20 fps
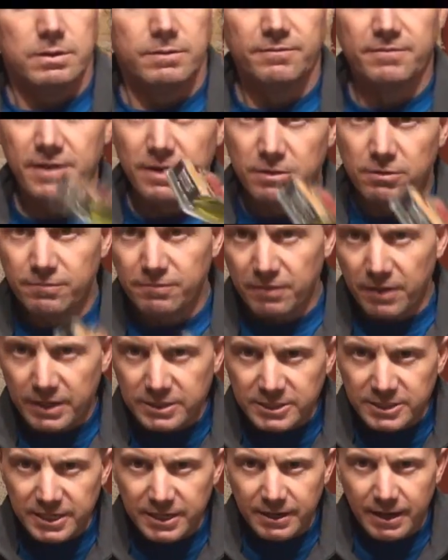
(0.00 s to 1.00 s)
the feather
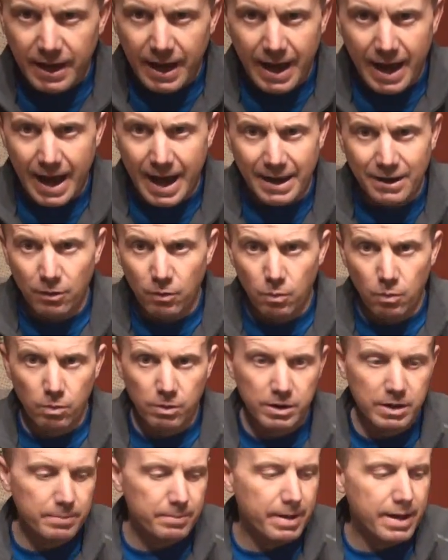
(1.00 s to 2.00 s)
fletching, I don't
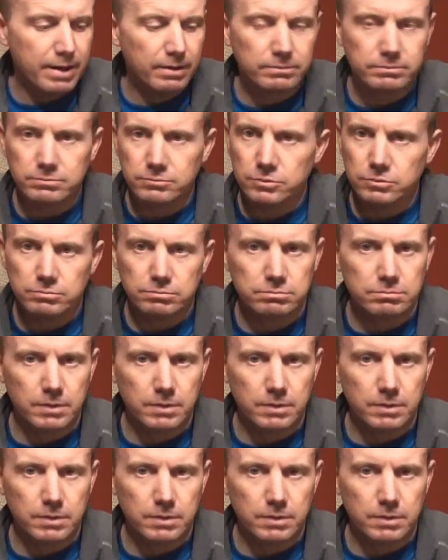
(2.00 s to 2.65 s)
worry about